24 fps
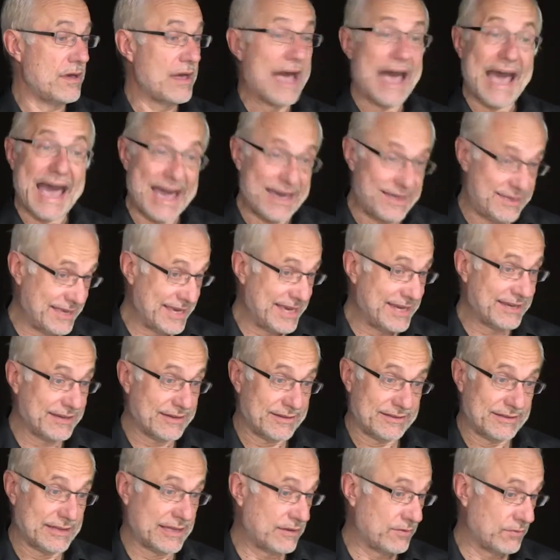I think
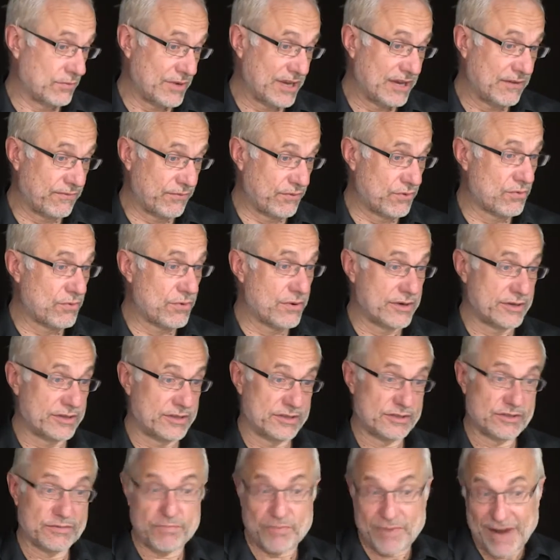that the way forward,
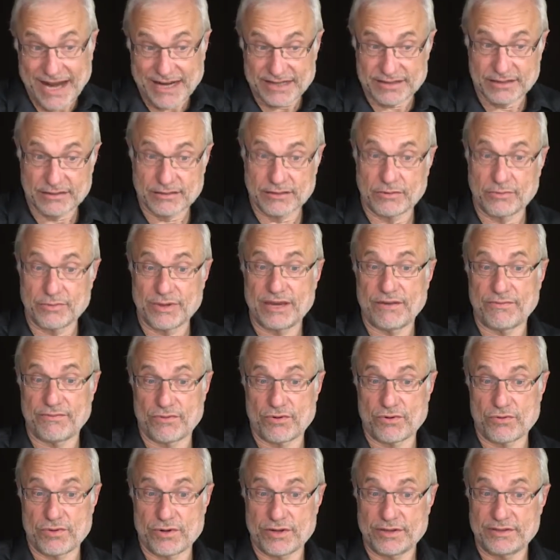the practical way
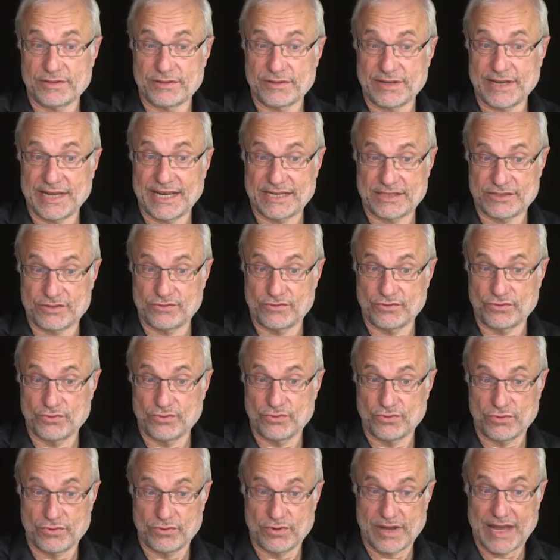forward, is to,
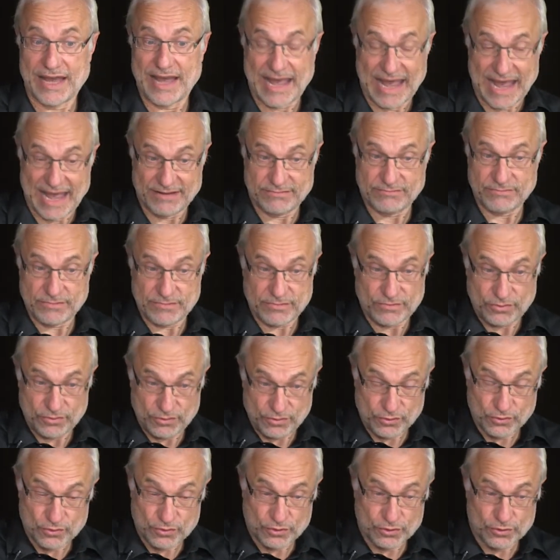and
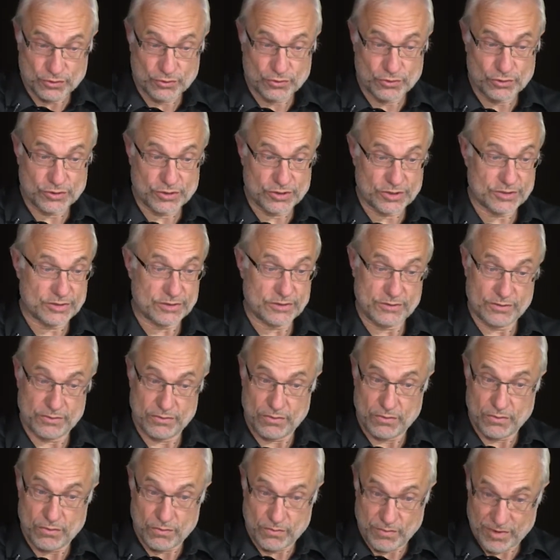you use
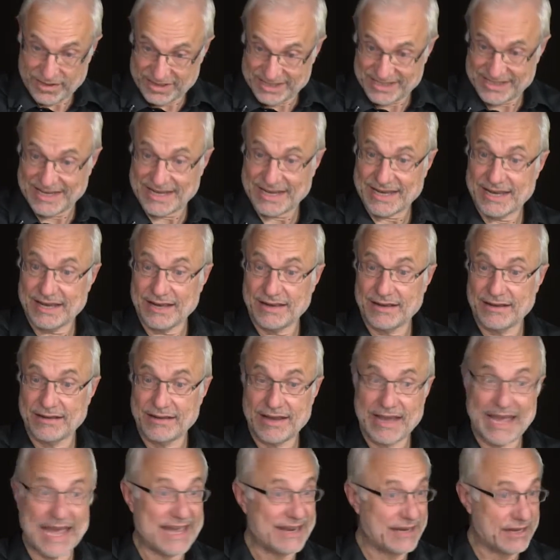what's there,
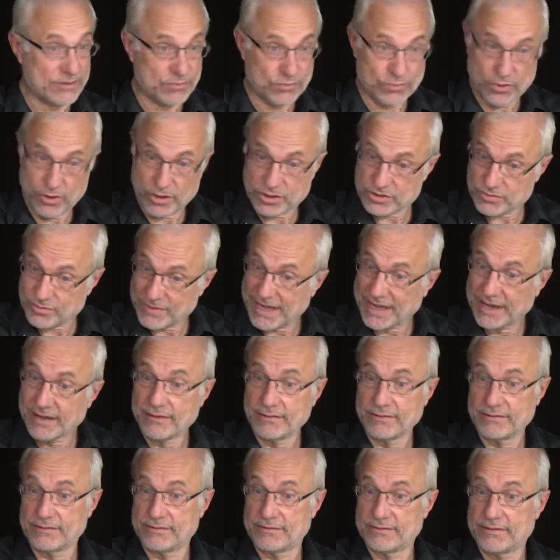and that works well,
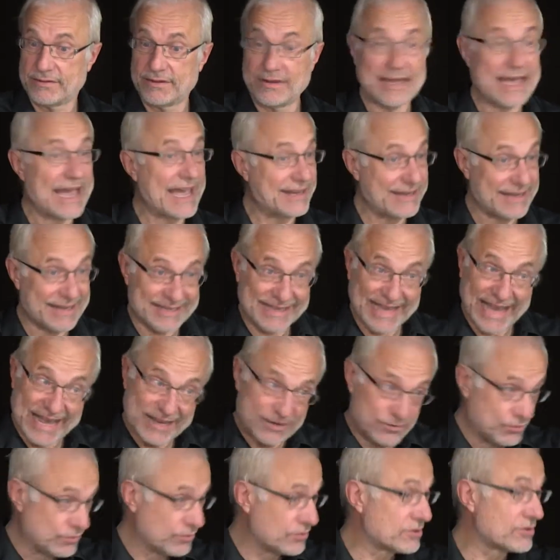and that can
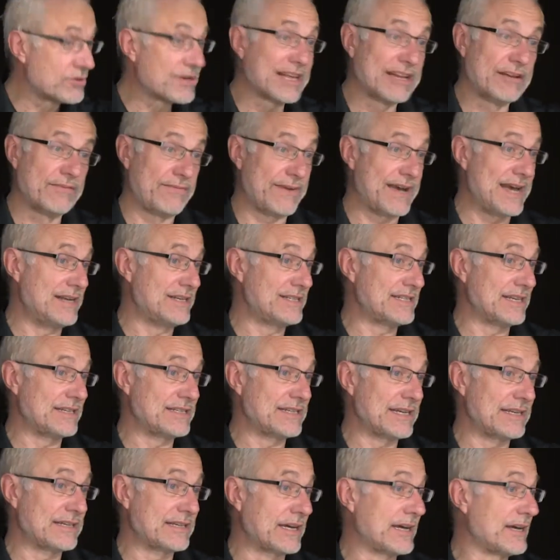do the drill files,
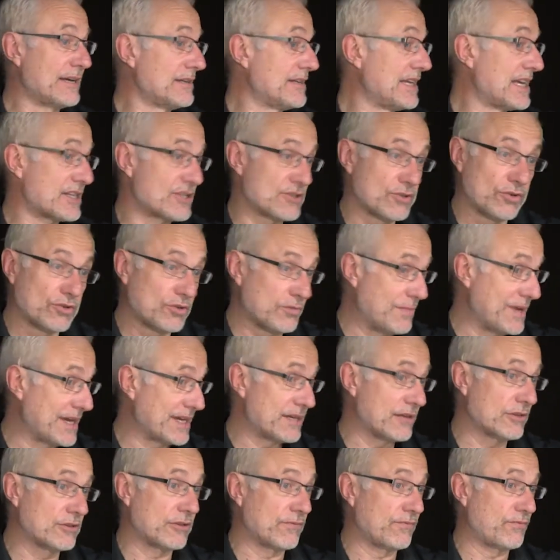etc. There's an
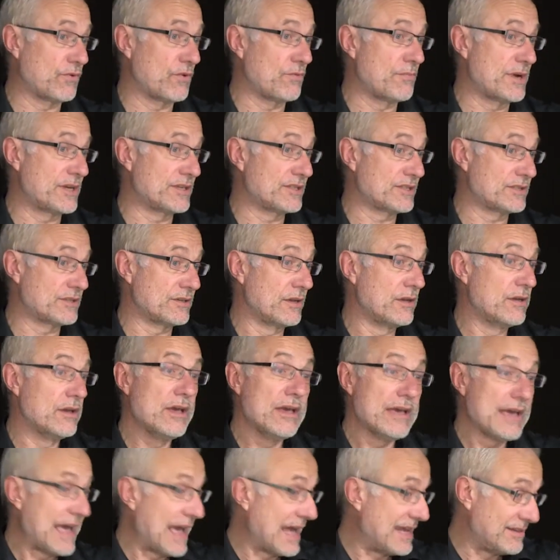automated formats,
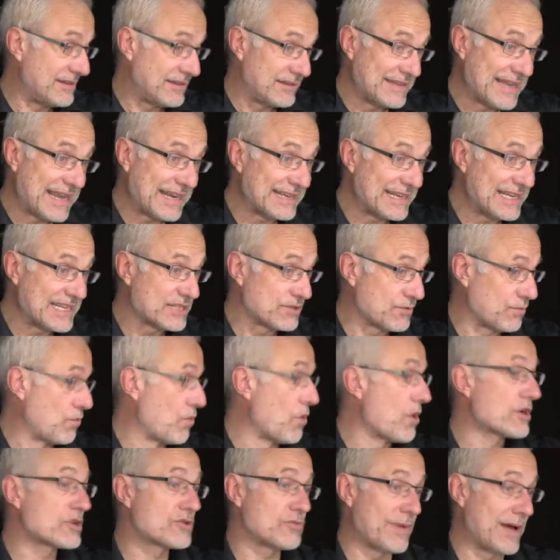and the netlist
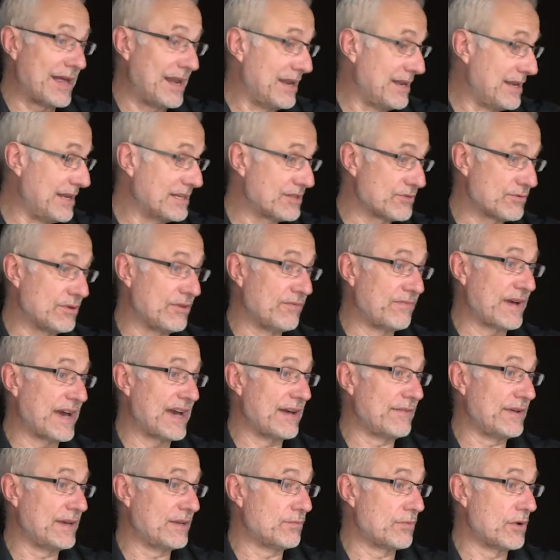works well in
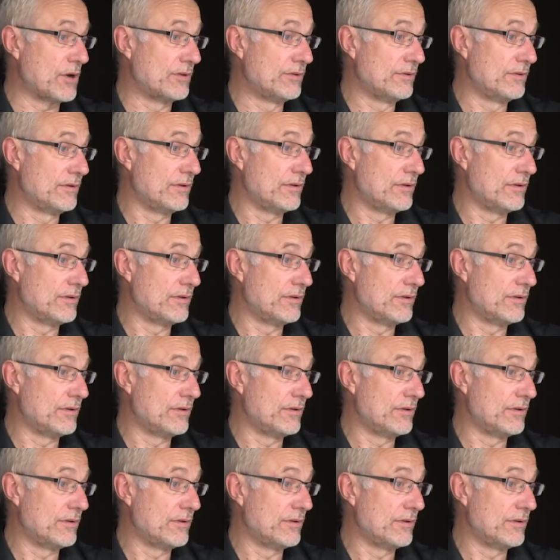3581.